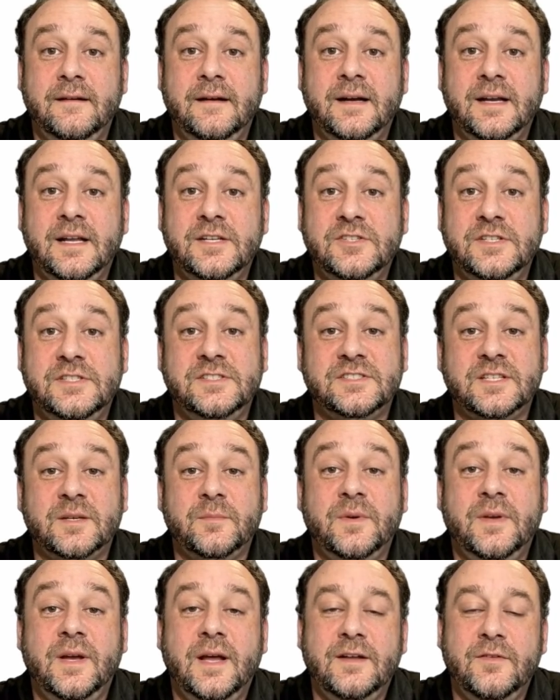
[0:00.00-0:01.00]
It should
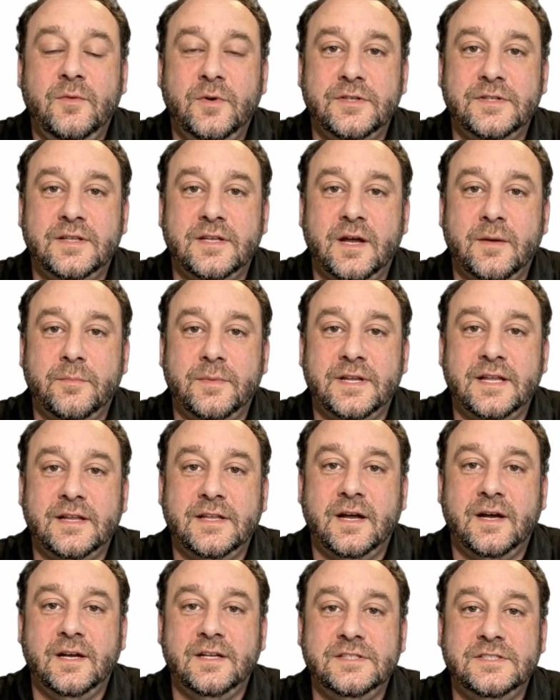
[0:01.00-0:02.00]
summarize what the company
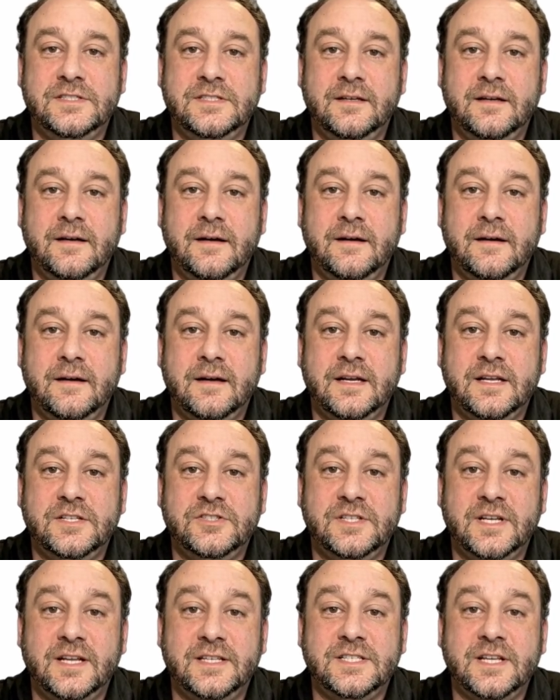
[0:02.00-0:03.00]
does. It
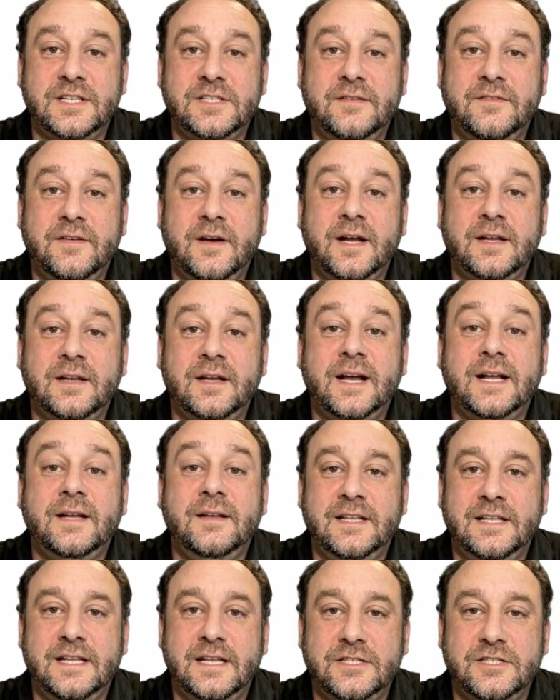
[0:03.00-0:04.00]
should identify
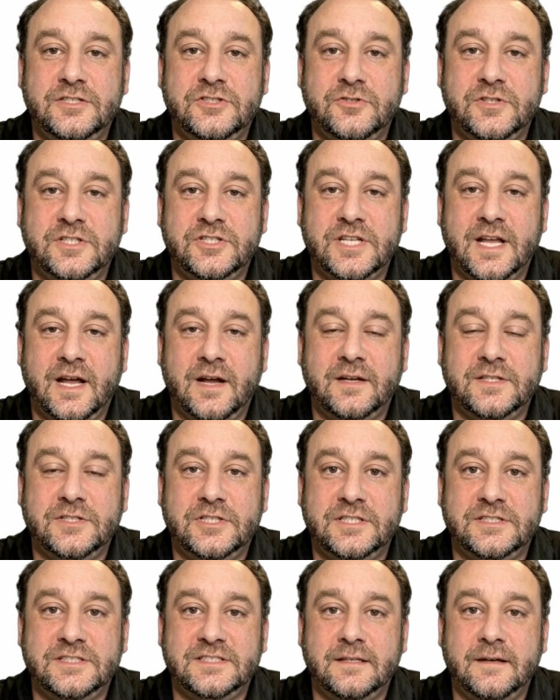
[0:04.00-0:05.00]
likely industry
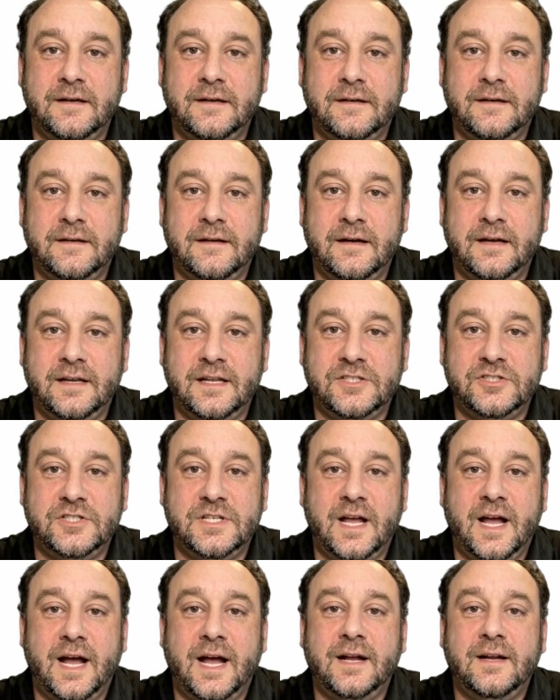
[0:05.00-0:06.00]
challenges. It should
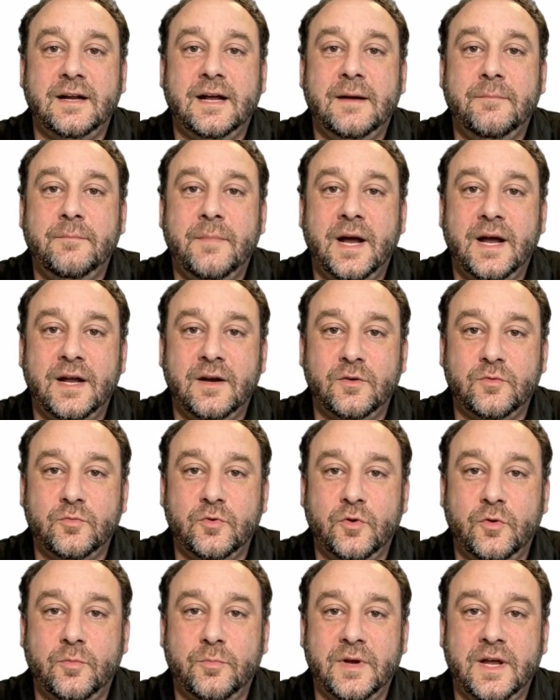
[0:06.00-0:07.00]
highlight buyer
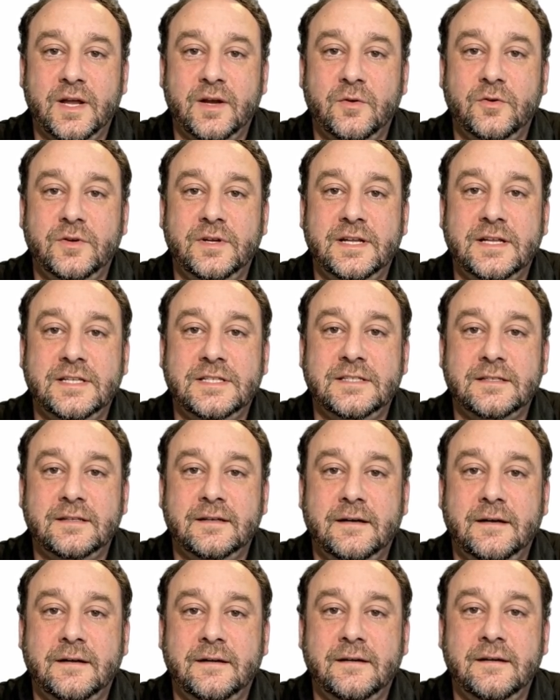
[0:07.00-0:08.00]
role priorities.
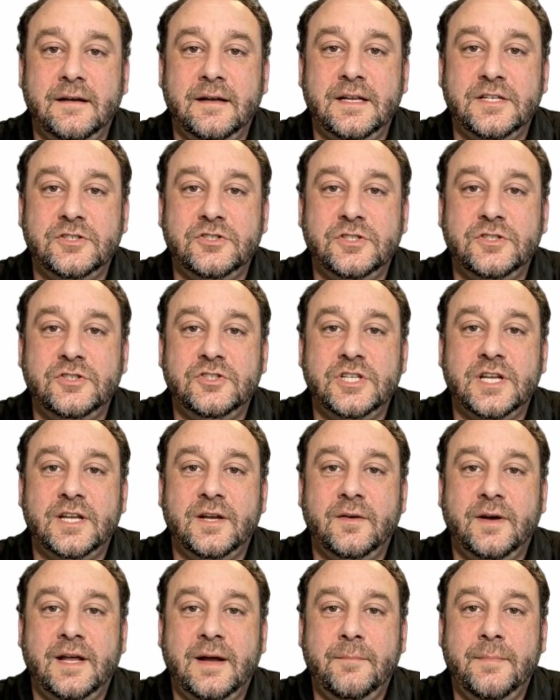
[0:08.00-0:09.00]
It should
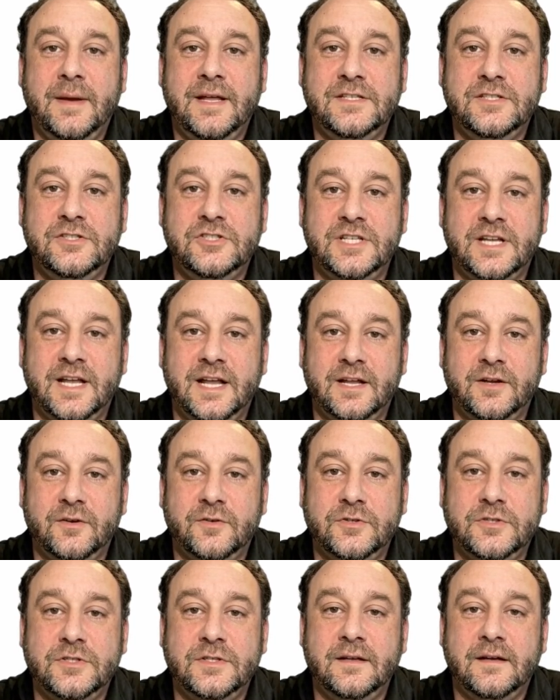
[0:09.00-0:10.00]
generate messaging
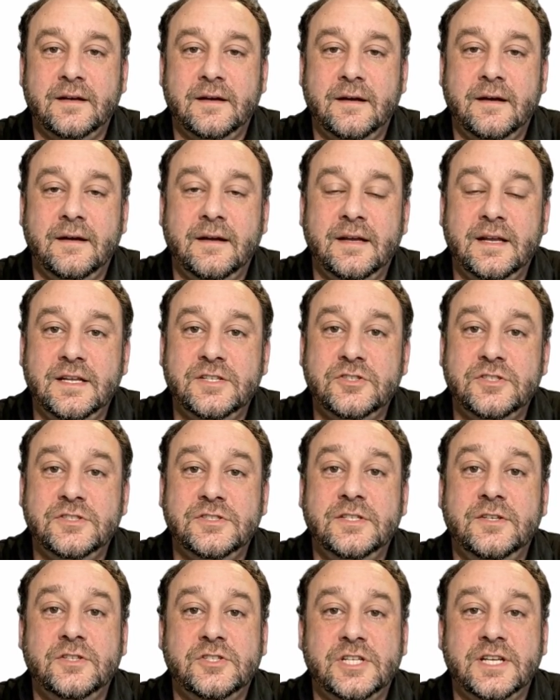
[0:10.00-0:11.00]
angles. It should
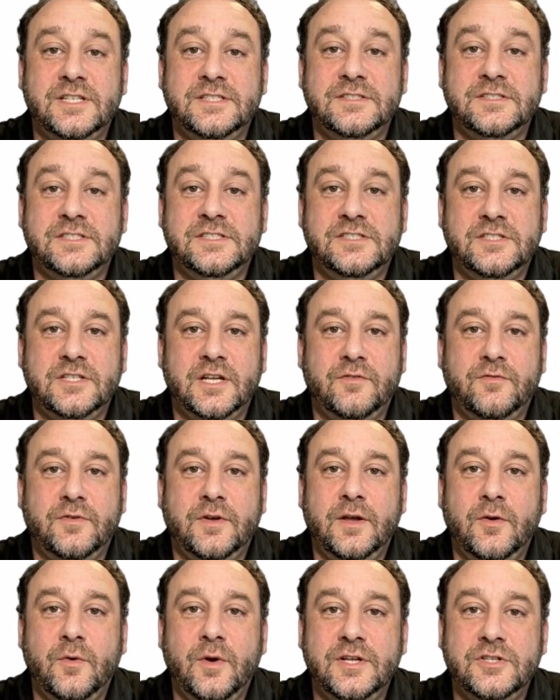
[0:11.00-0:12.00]
suggest discovery
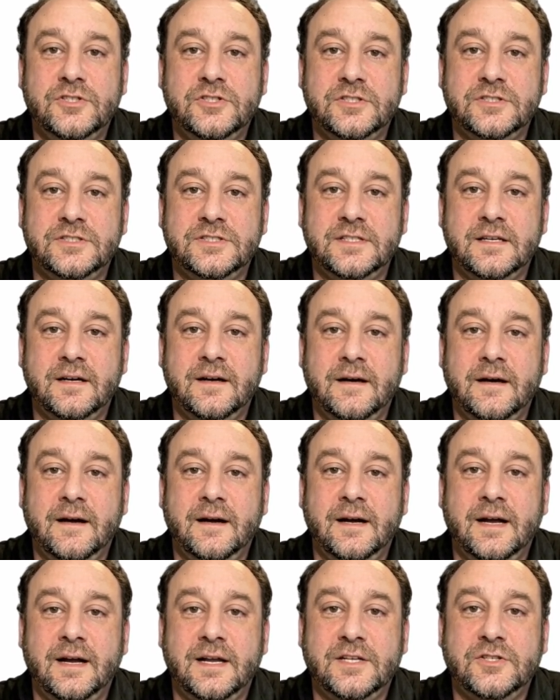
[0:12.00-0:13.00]
questions,
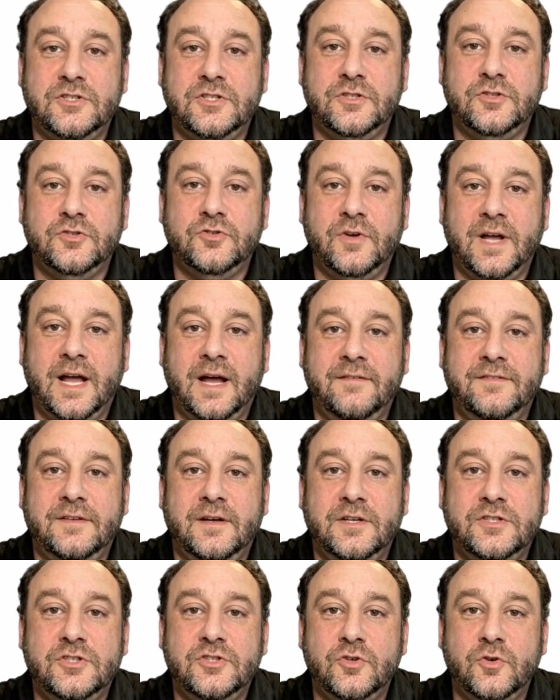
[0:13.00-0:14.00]
and it should draft
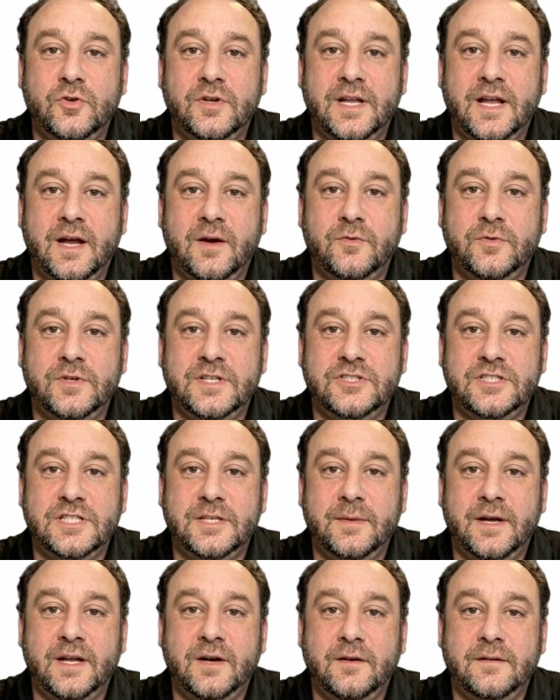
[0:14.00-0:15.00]
a short outreach
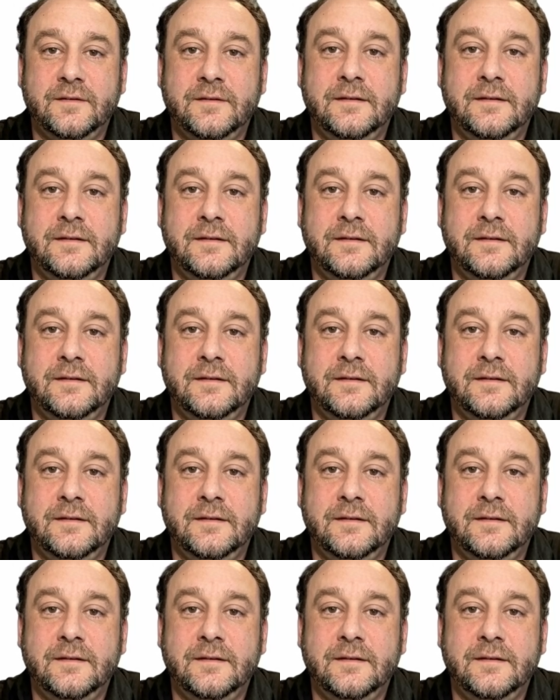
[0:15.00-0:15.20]
email.